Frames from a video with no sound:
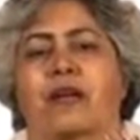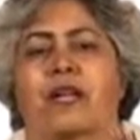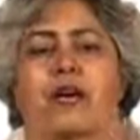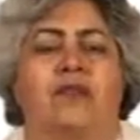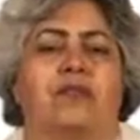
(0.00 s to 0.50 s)

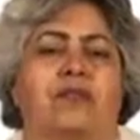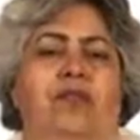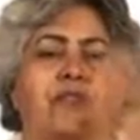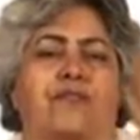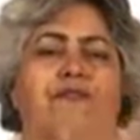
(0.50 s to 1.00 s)
Now,
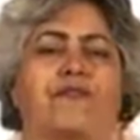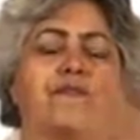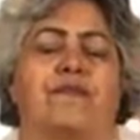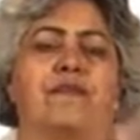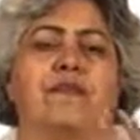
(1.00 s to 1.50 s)

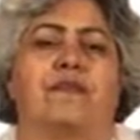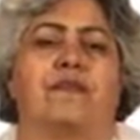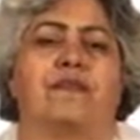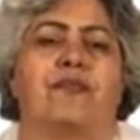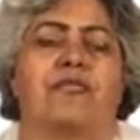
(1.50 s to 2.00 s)
if
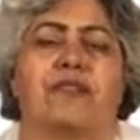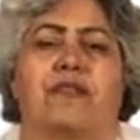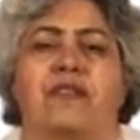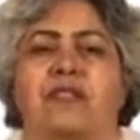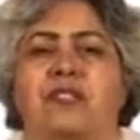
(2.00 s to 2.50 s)

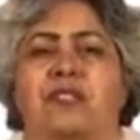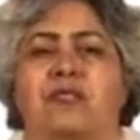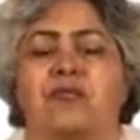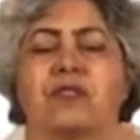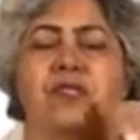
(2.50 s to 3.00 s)
some of my
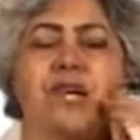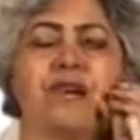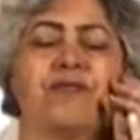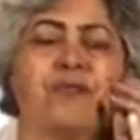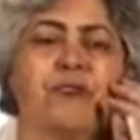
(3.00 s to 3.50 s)
students
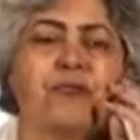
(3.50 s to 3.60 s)
have